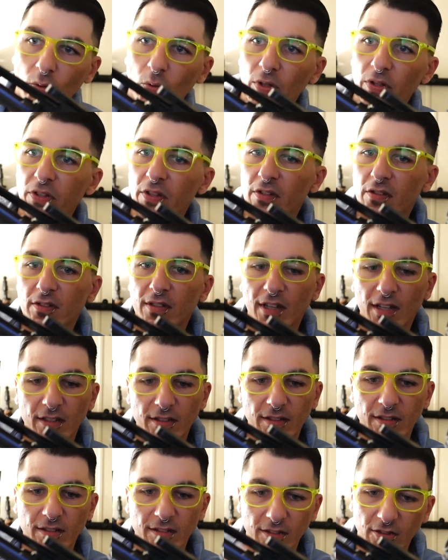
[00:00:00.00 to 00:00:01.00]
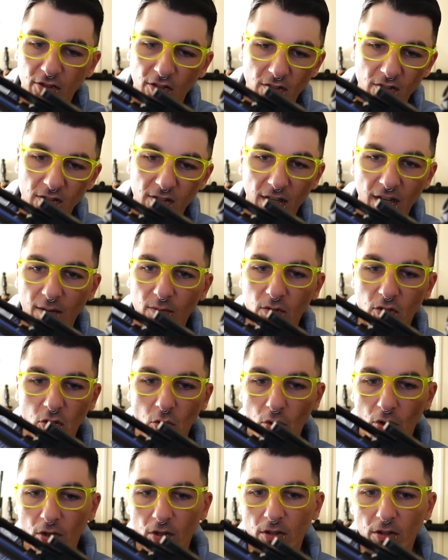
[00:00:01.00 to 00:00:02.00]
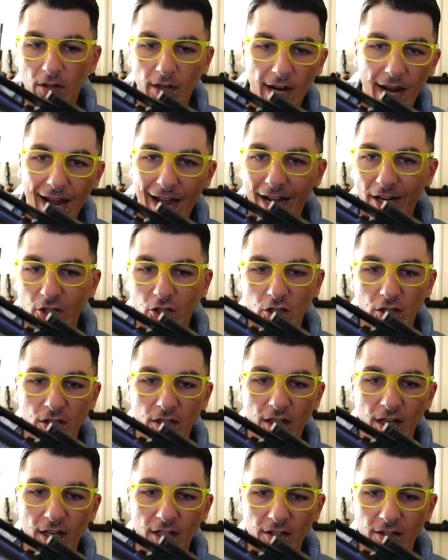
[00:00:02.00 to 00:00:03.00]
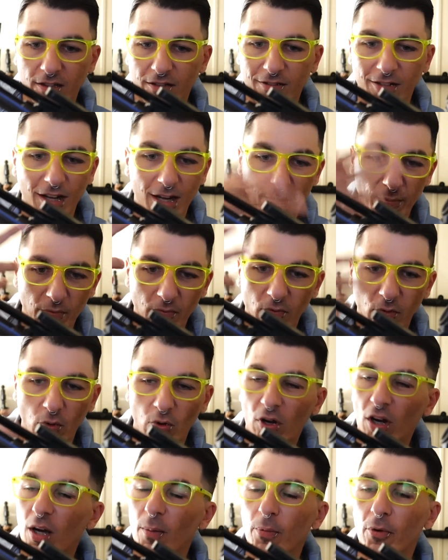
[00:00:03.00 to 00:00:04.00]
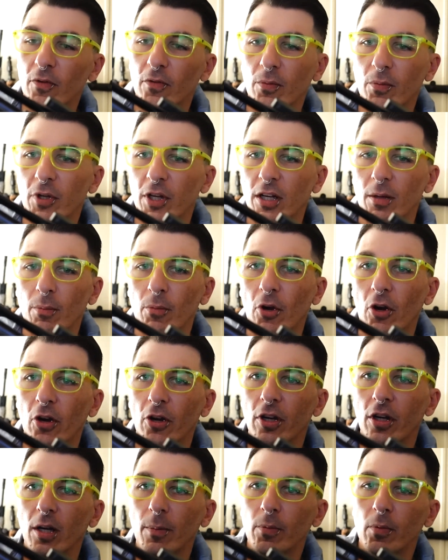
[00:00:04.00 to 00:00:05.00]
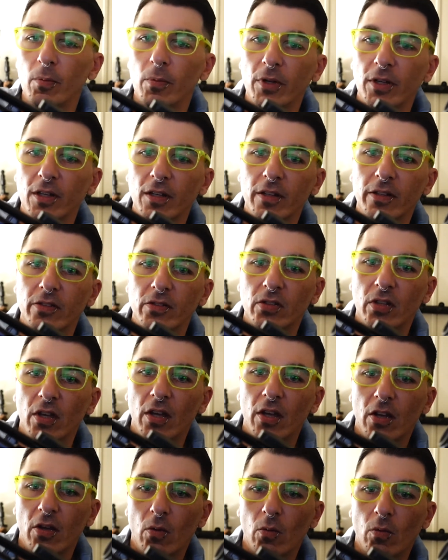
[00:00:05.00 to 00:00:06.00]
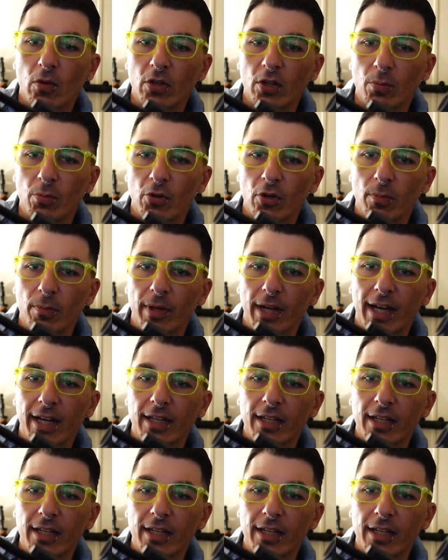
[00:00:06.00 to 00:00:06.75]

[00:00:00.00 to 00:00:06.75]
what this does is it just saves your action and the top of your upper from getting marred up, because when you put it back